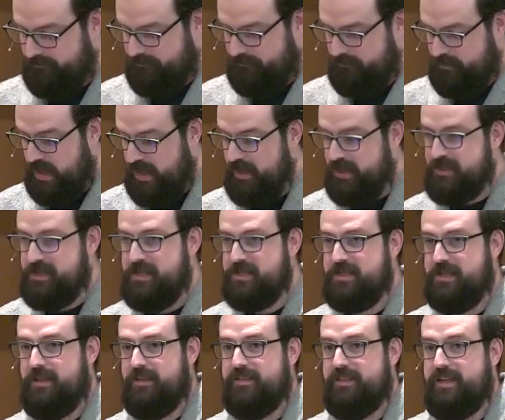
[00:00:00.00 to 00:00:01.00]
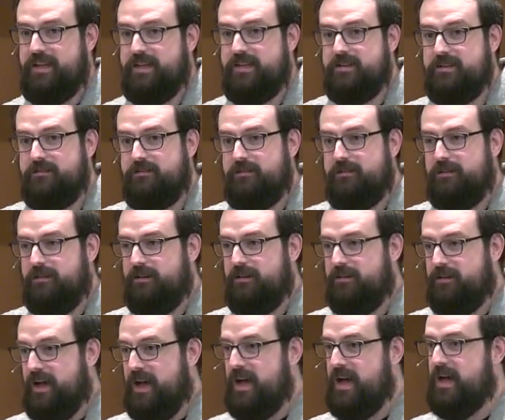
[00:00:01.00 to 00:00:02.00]
And it's easy to think,
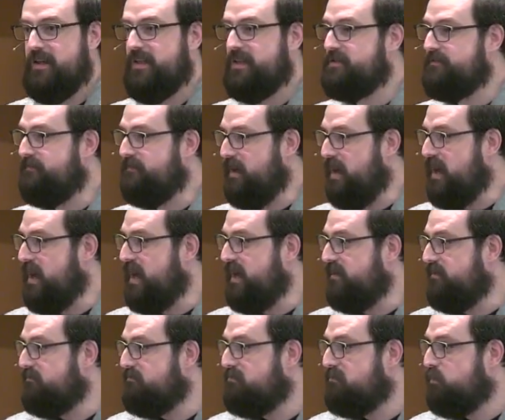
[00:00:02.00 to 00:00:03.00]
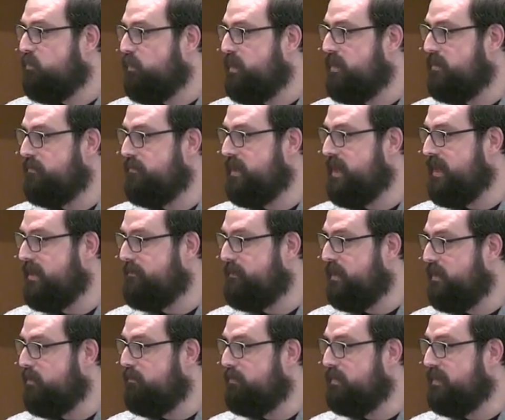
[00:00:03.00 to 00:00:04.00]
that's fine. We don't need them. They
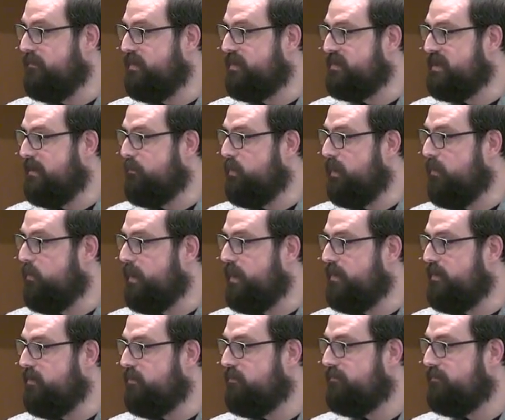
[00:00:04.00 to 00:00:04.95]
don't believe the same way we do.